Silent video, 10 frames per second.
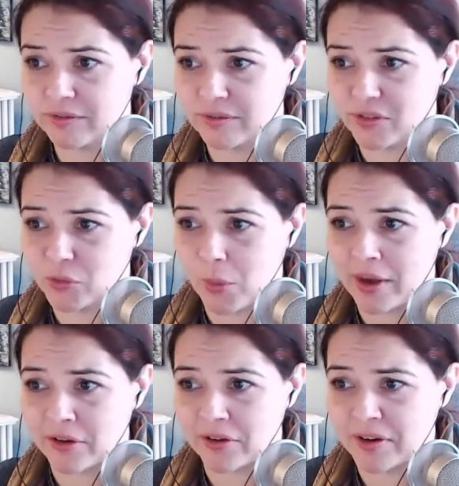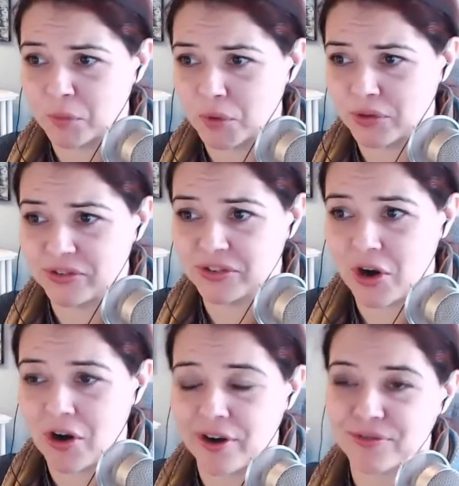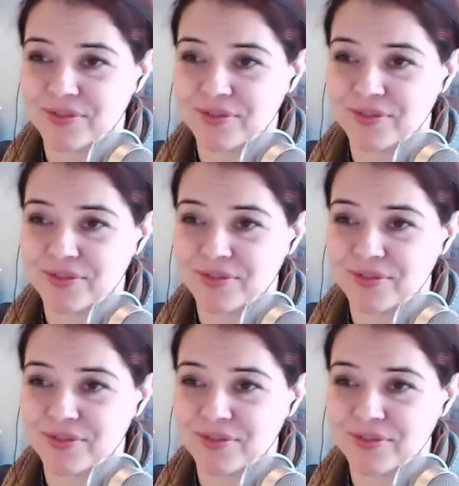sweater and wool scarf.